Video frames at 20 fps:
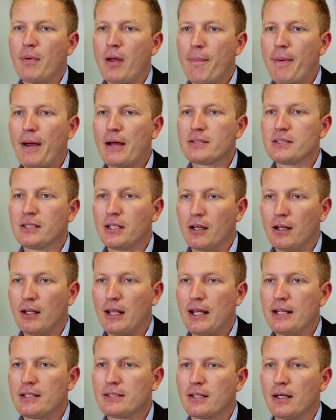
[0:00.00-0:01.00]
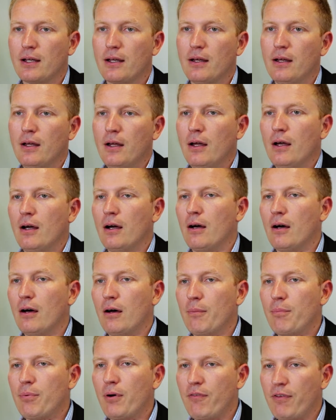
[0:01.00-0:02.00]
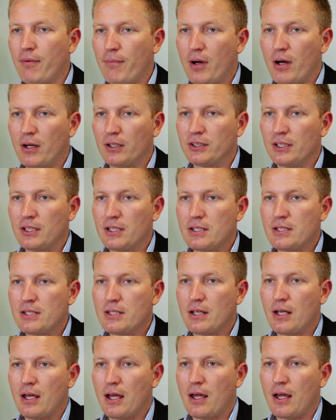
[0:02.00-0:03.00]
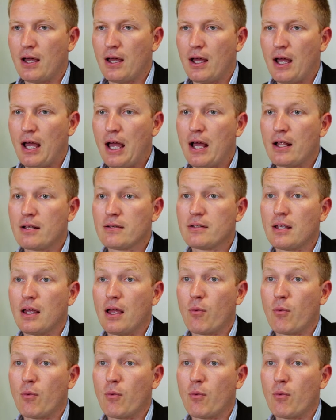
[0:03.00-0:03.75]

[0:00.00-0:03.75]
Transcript: about a year later, our profit margins had